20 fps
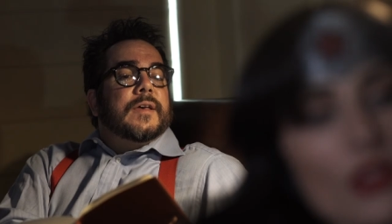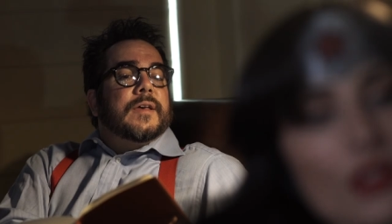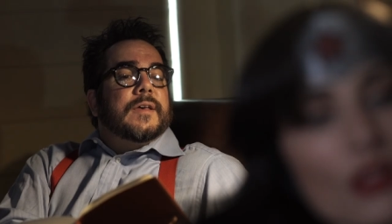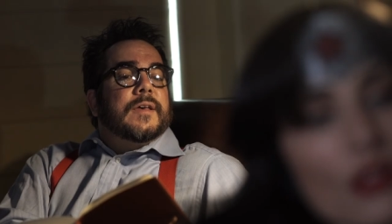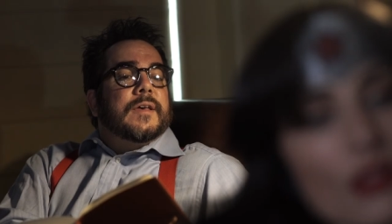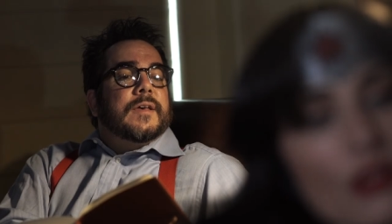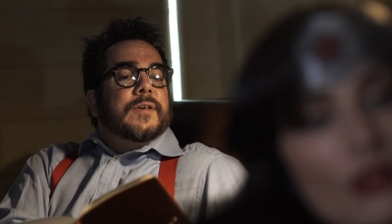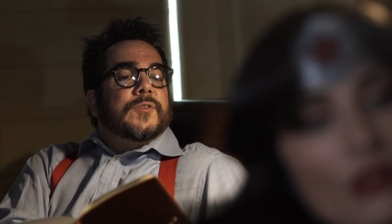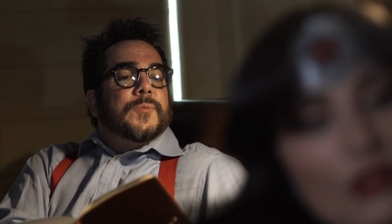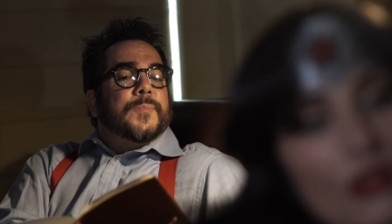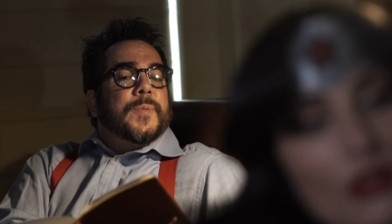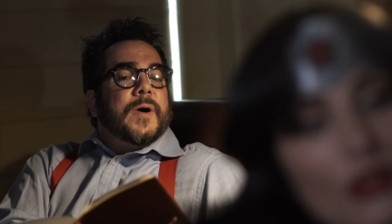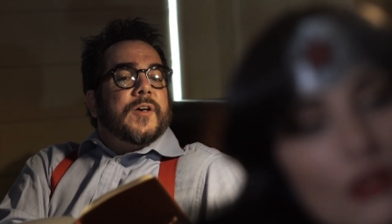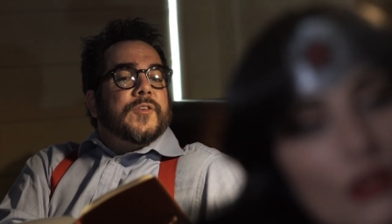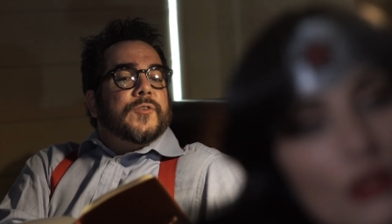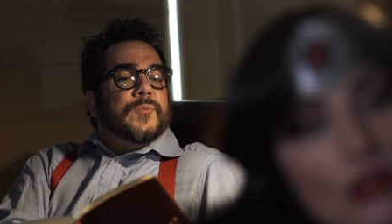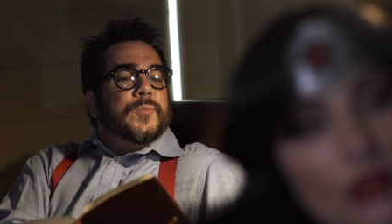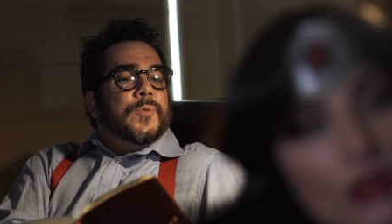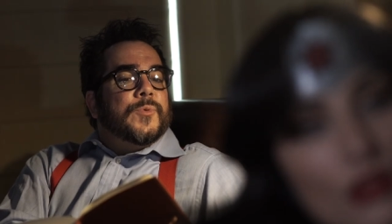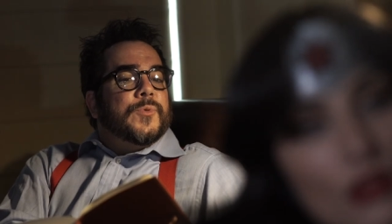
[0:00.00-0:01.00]
Is it
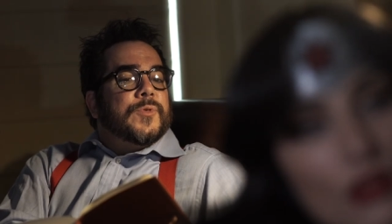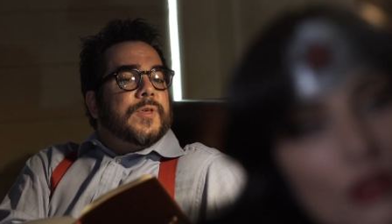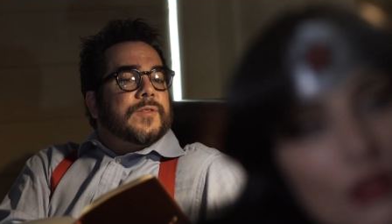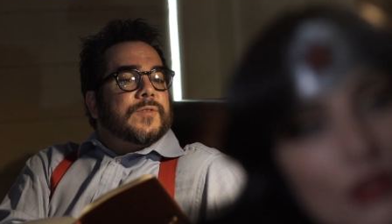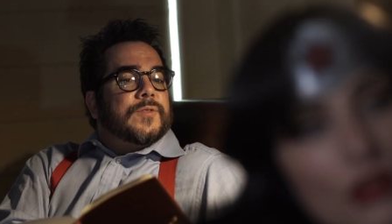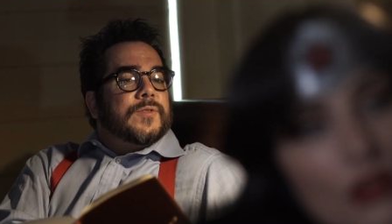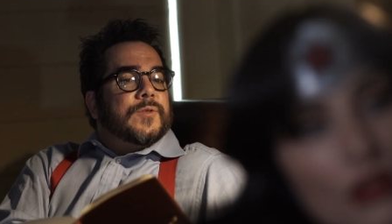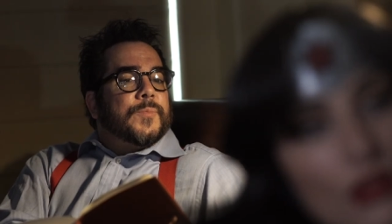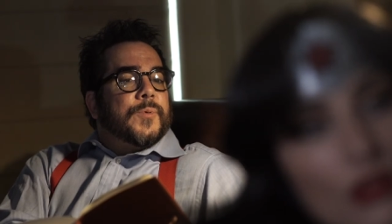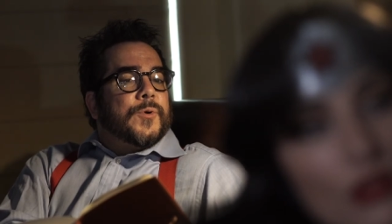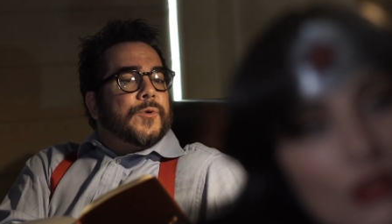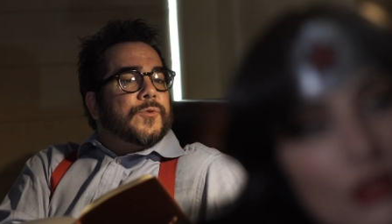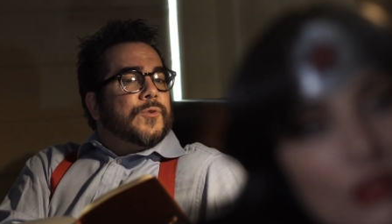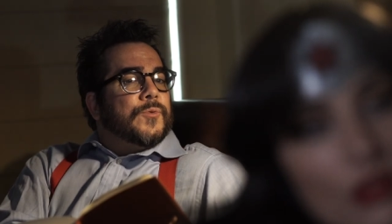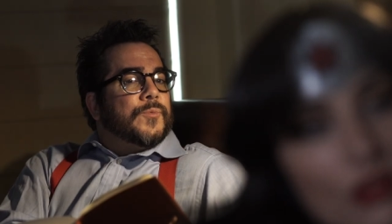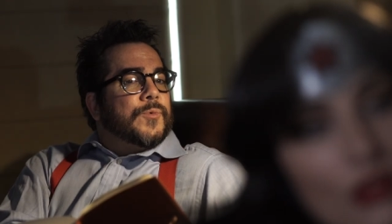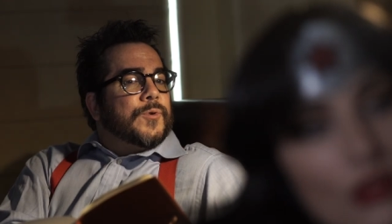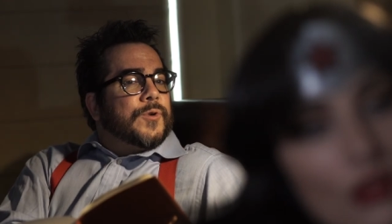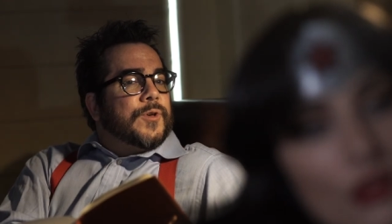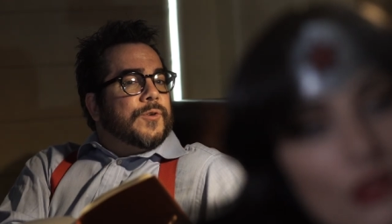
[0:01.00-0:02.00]
possible that the
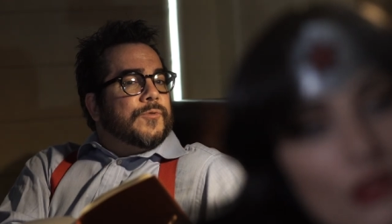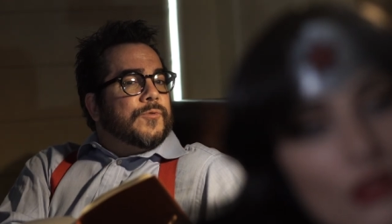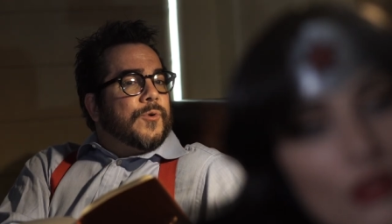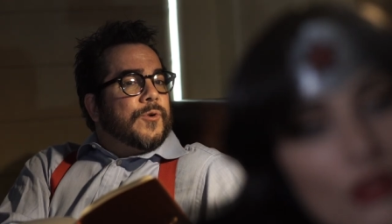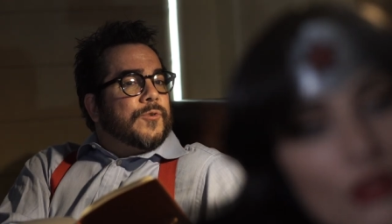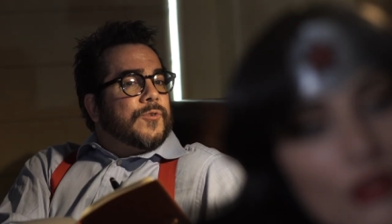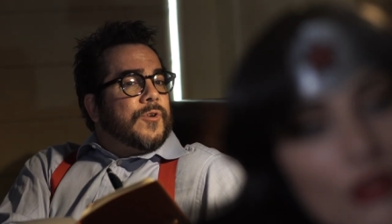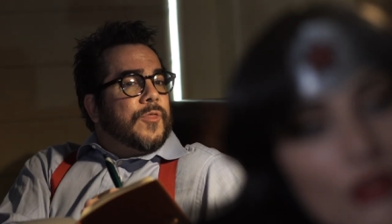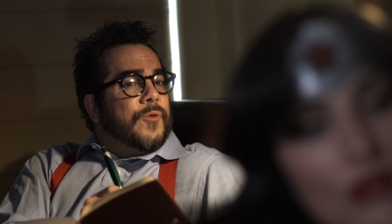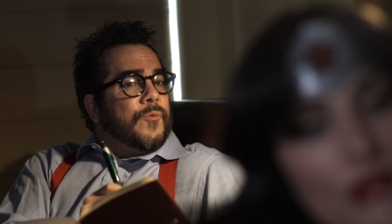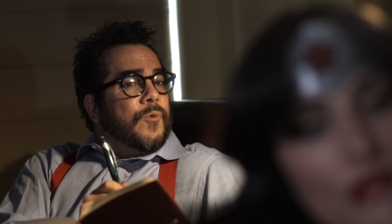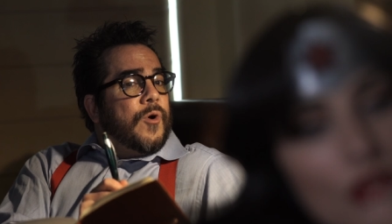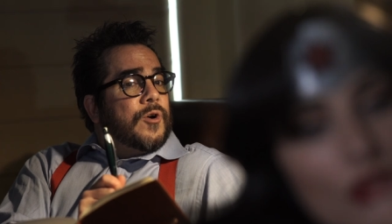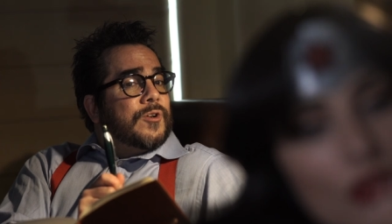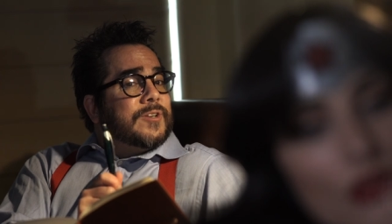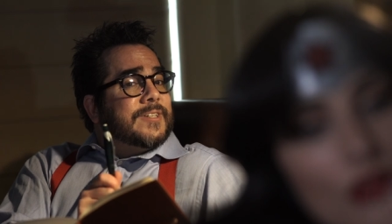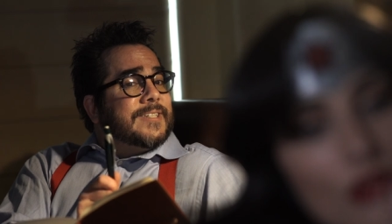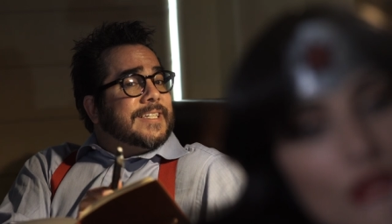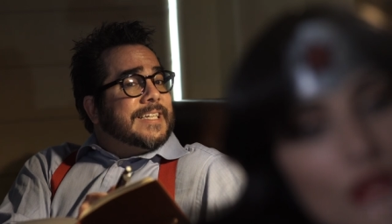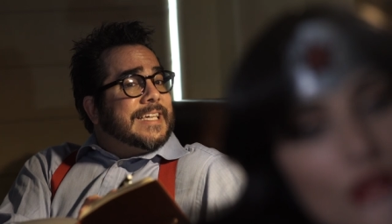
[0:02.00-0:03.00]
person we're looking for is on the
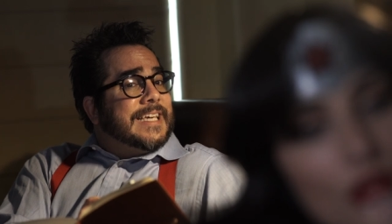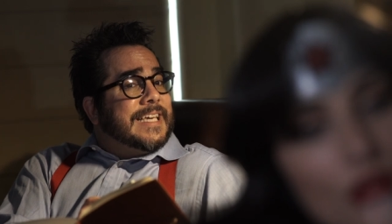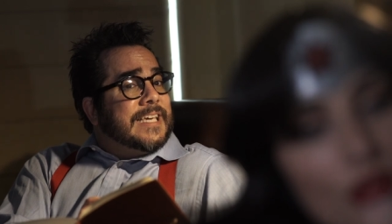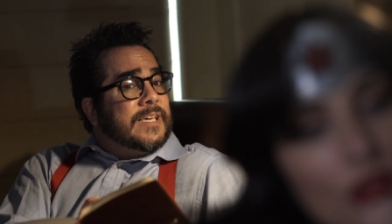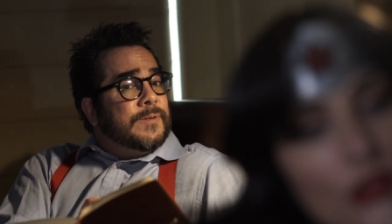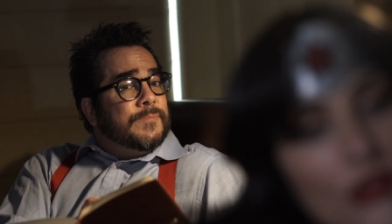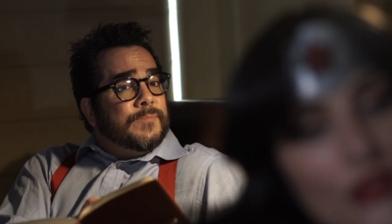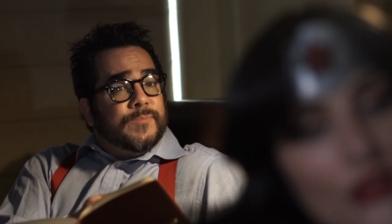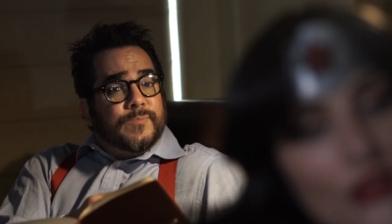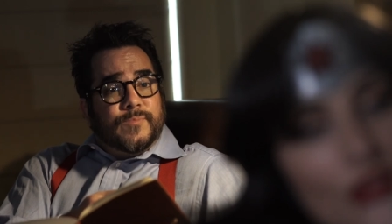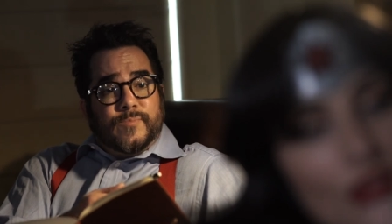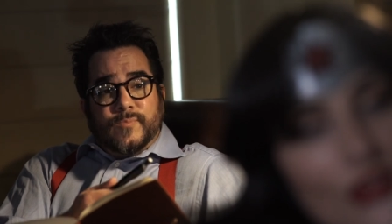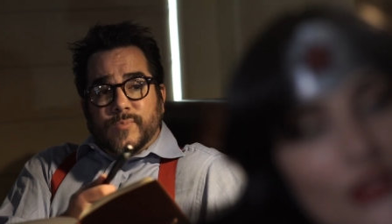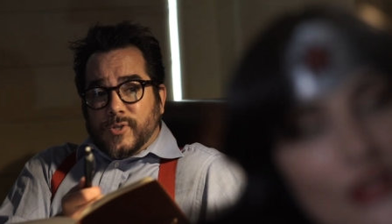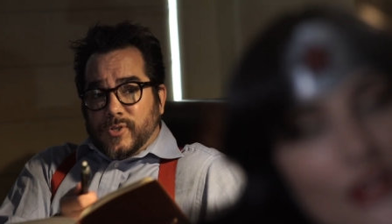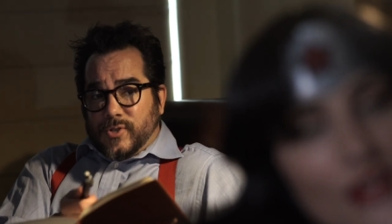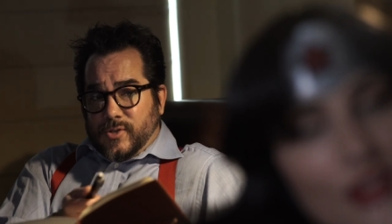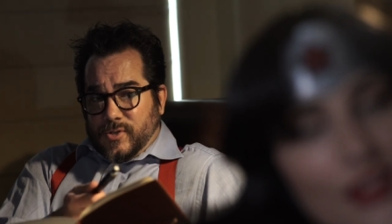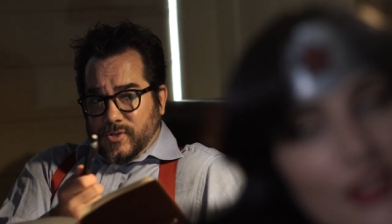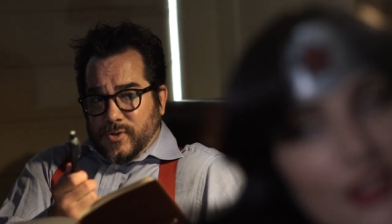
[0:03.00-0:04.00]
wrong team,
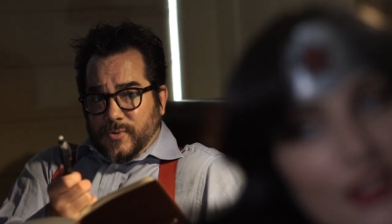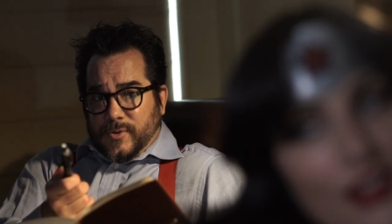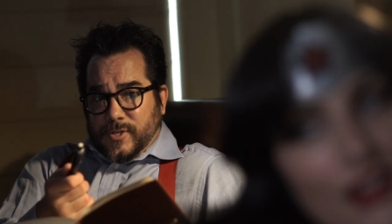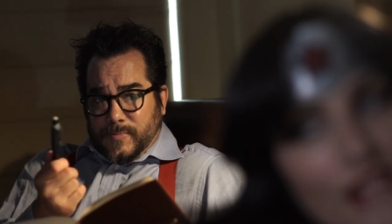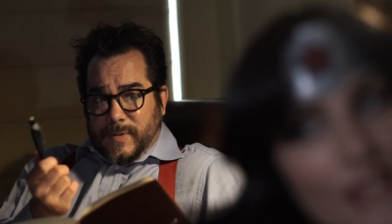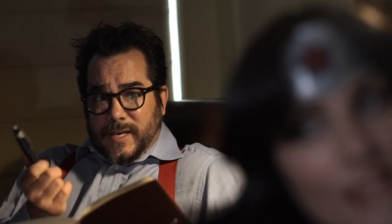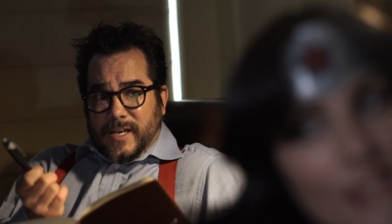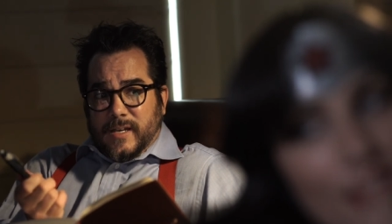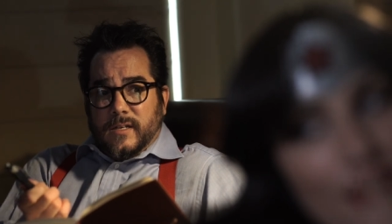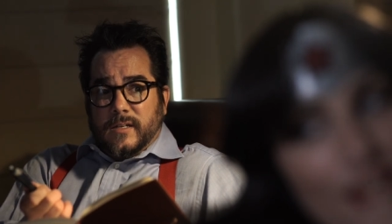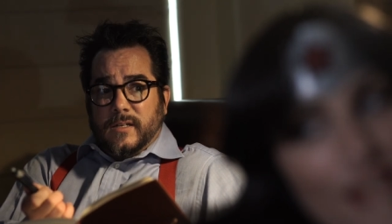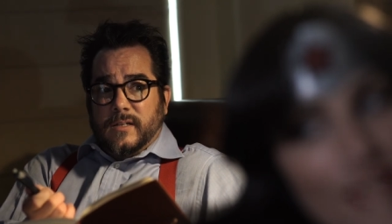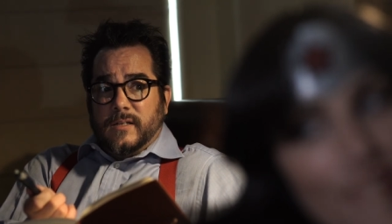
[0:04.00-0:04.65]
so to speak?